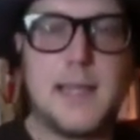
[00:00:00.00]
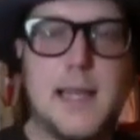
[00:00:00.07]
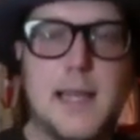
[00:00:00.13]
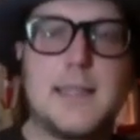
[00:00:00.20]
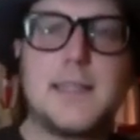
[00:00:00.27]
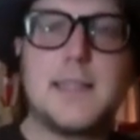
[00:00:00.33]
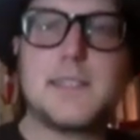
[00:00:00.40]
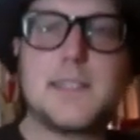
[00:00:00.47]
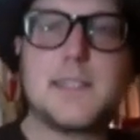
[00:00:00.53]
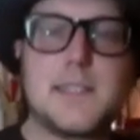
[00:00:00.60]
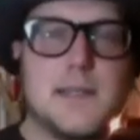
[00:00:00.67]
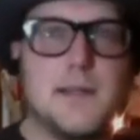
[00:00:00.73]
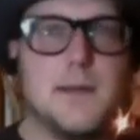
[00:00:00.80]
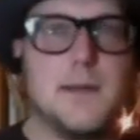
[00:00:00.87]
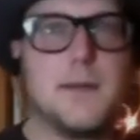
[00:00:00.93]
And it's,
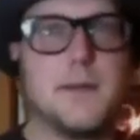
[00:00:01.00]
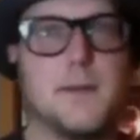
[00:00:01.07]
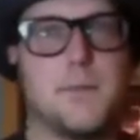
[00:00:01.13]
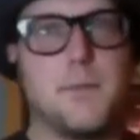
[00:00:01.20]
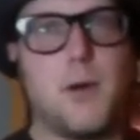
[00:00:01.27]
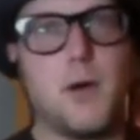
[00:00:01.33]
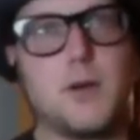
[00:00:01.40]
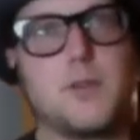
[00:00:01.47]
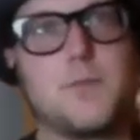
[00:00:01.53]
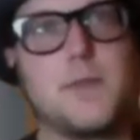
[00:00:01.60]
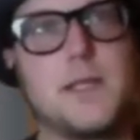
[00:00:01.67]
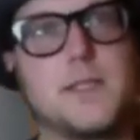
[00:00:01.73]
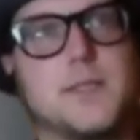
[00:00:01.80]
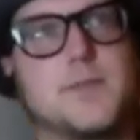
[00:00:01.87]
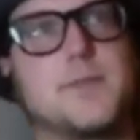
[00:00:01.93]
a part of me
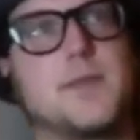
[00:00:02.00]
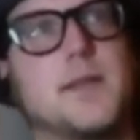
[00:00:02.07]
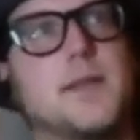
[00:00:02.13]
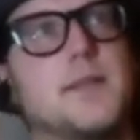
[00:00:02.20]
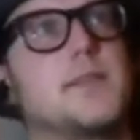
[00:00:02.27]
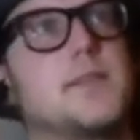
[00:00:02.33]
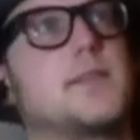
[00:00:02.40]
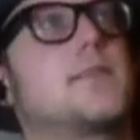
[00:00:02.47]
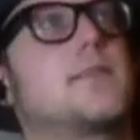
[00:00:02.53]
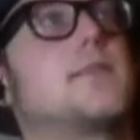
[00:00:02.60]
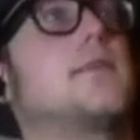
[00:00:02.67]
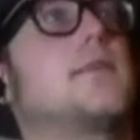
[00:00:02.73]
is